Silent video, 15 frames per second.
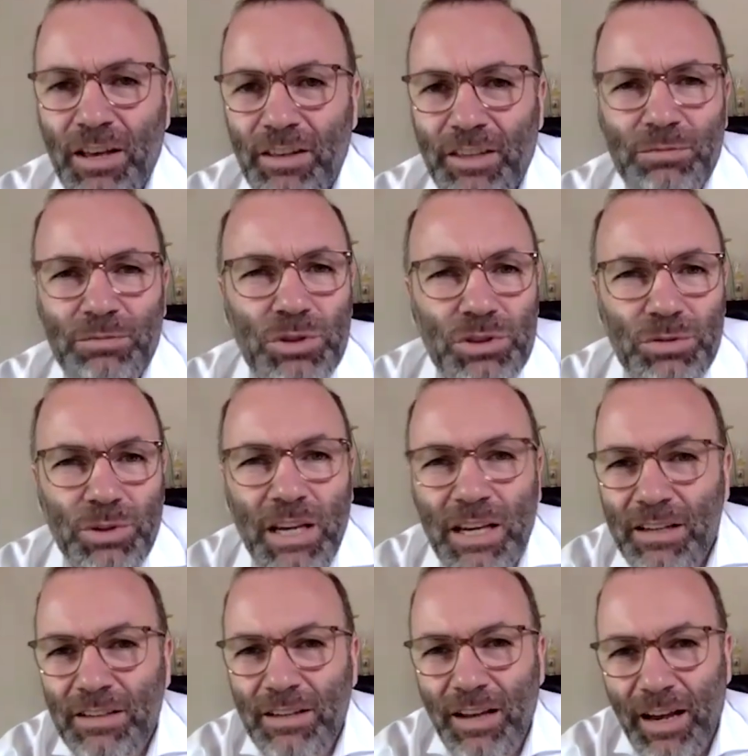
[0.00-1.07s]
That would
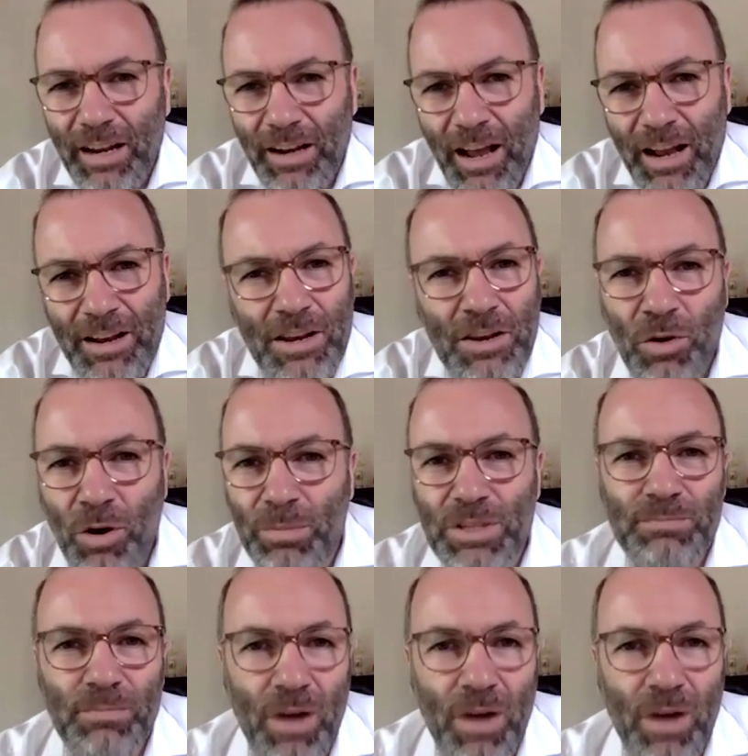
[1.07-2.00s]
create an enormous